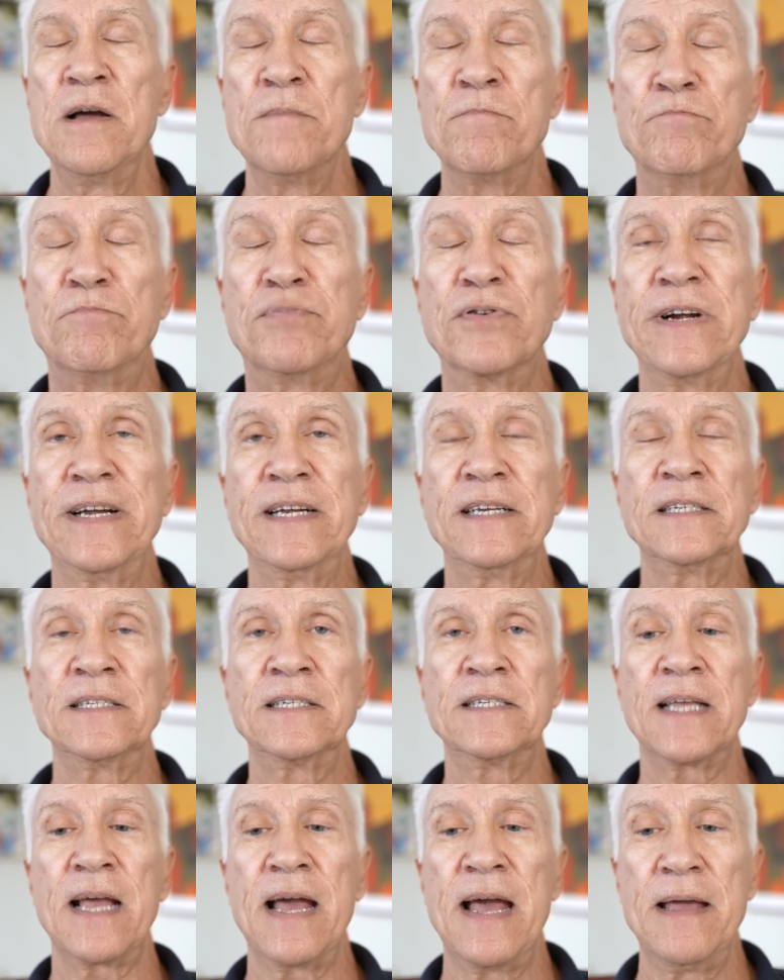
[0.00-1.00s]

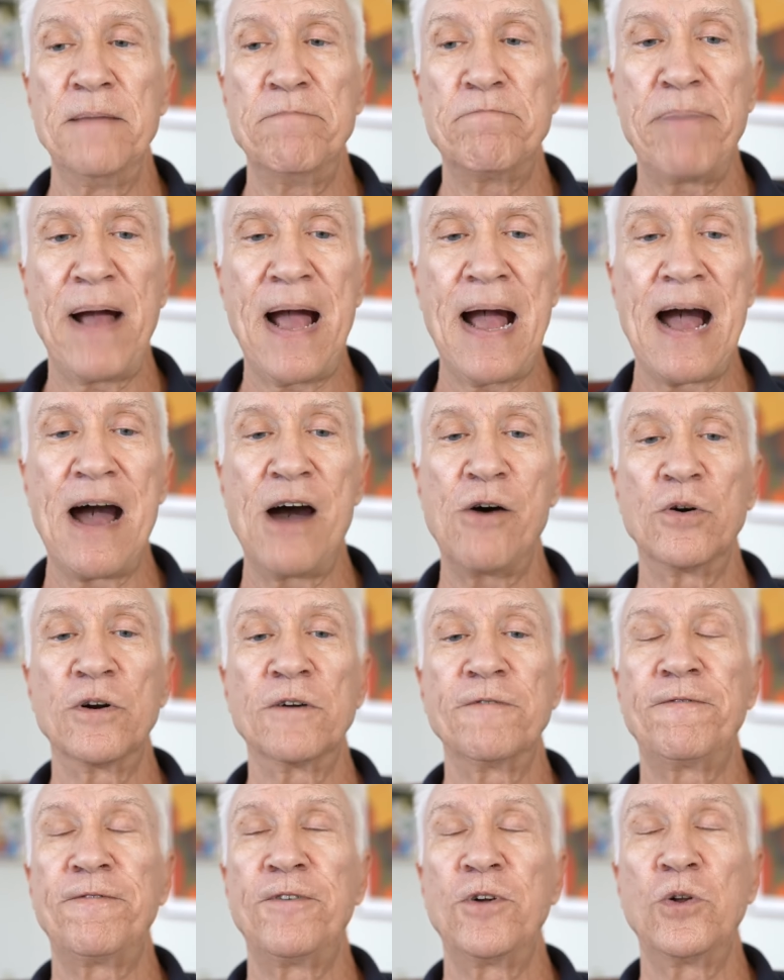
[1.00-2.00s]
brings a
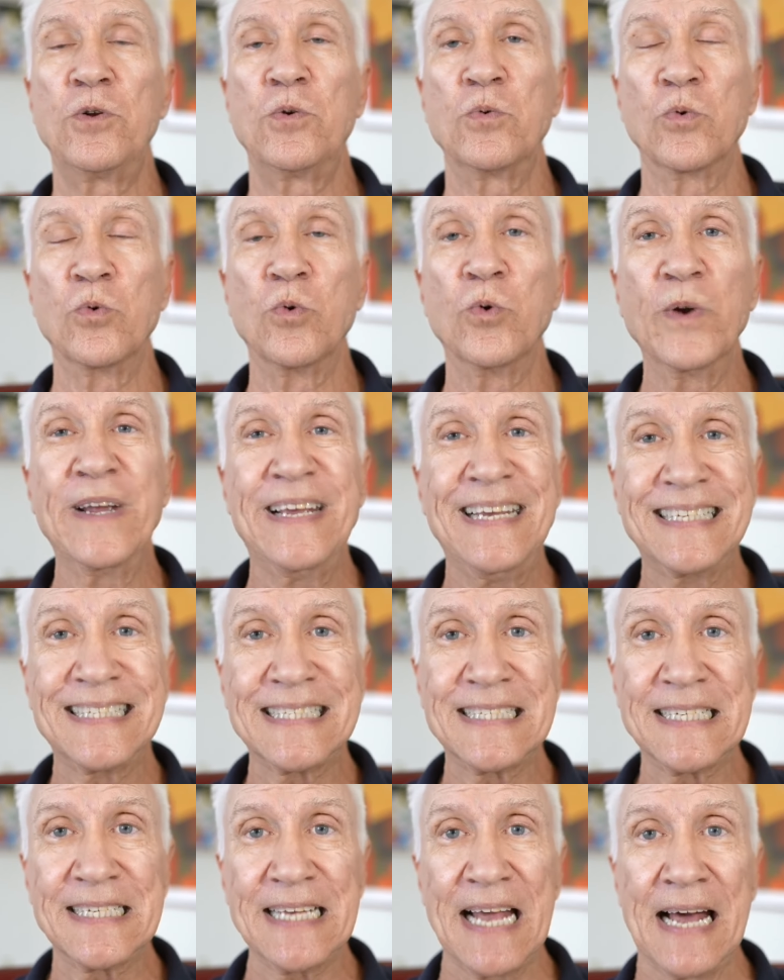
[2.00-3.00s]
powerful
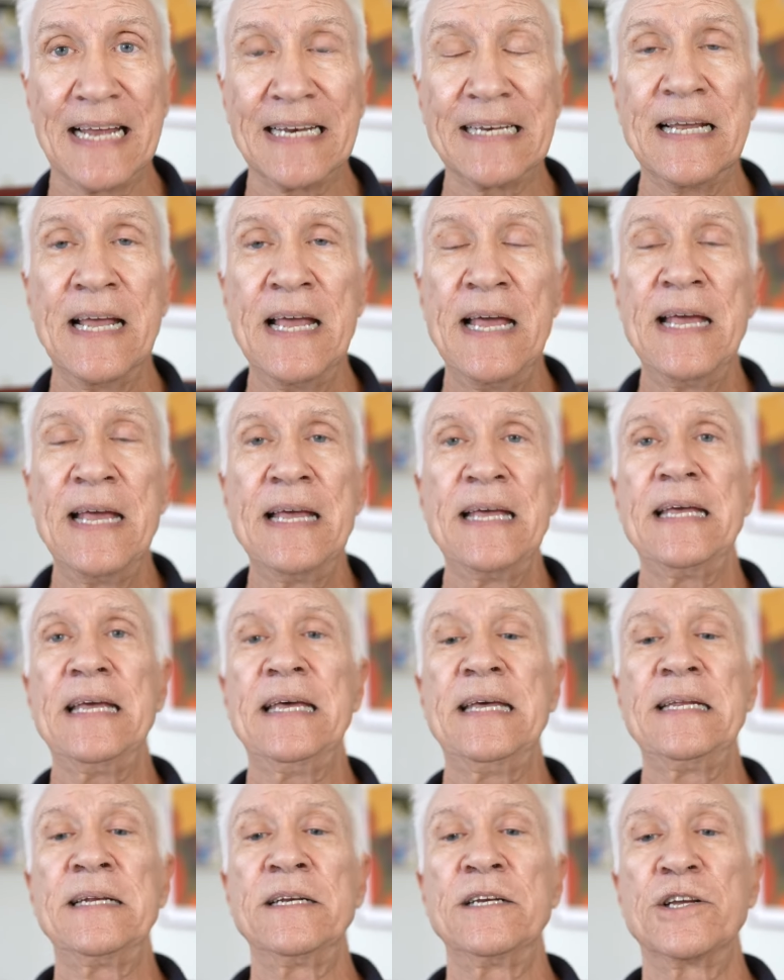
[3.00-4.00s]
reset
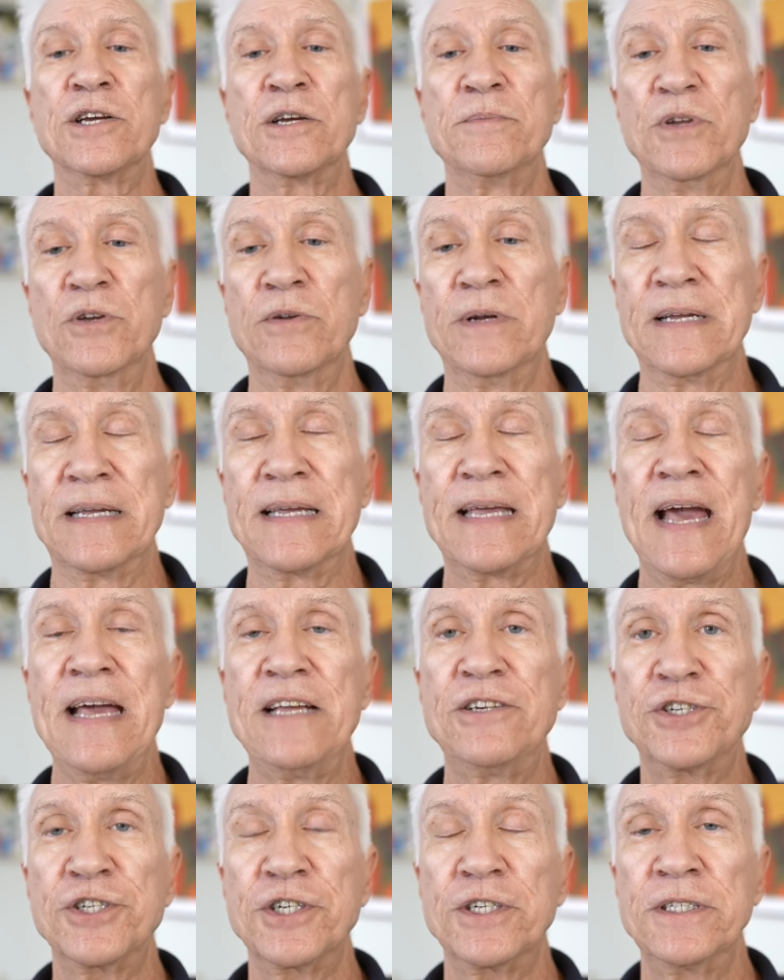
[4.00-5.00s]
in
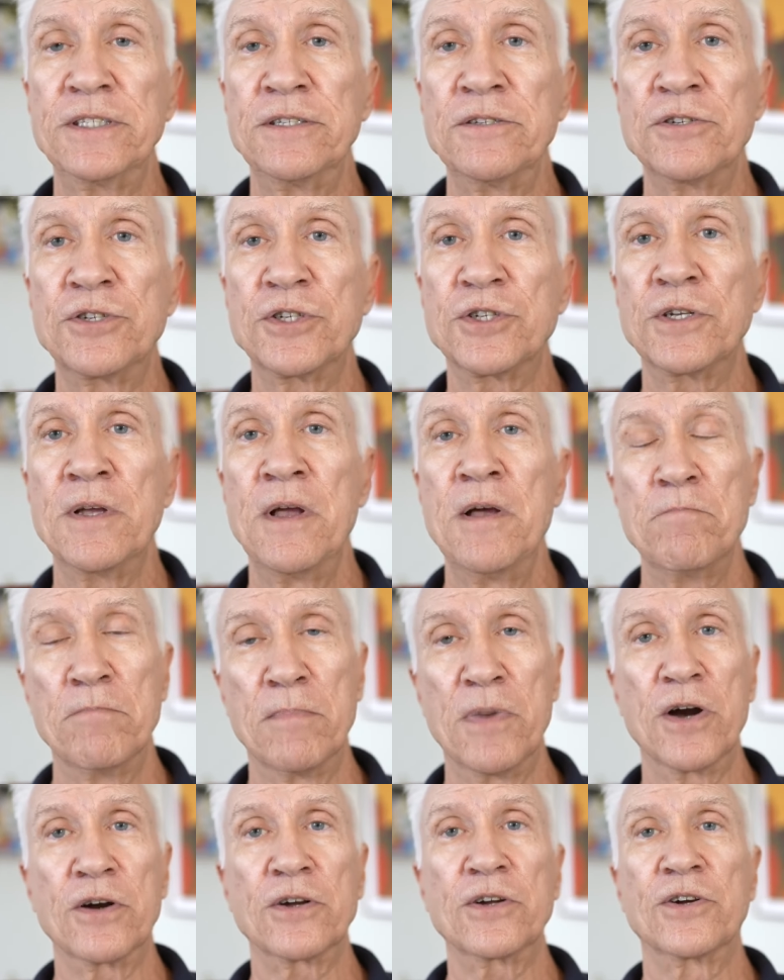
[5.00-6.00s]
communications,
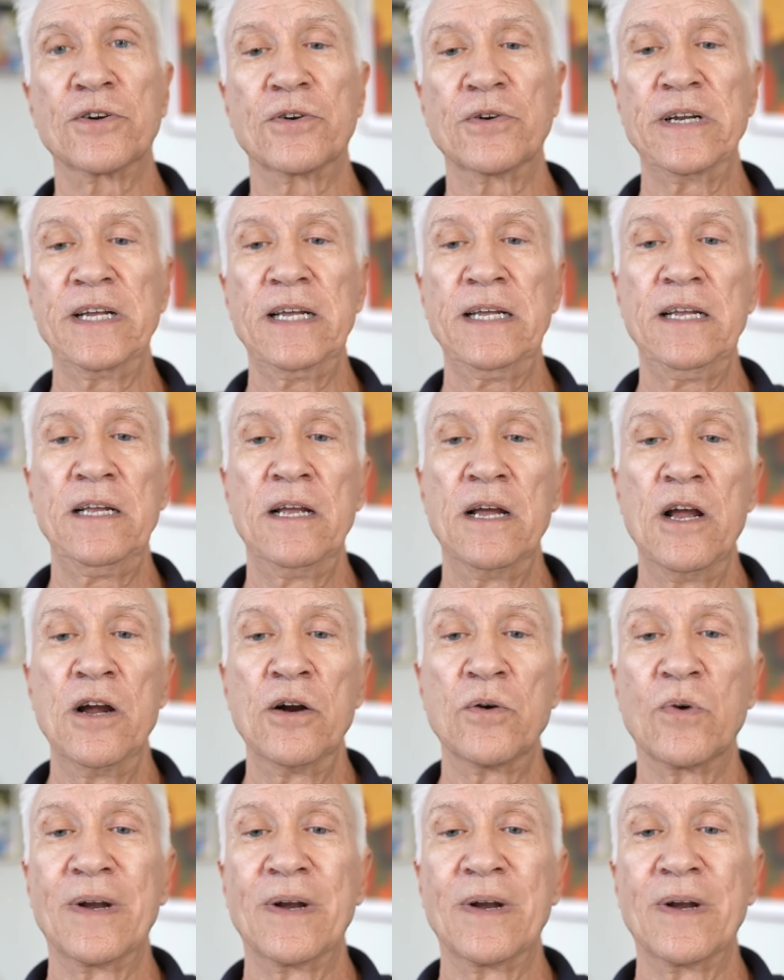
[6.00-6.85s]
Mercury,